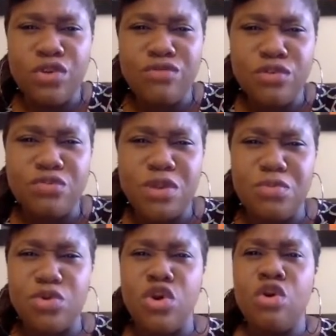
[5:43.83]
of those
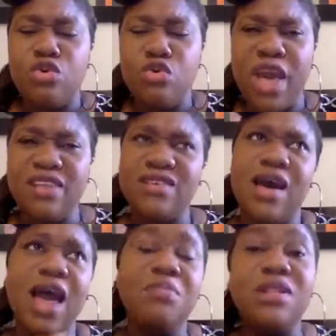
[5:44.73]
people who has a
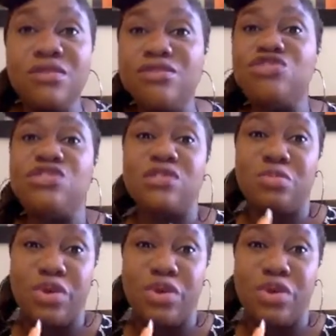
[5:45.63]
I believe in Jesus,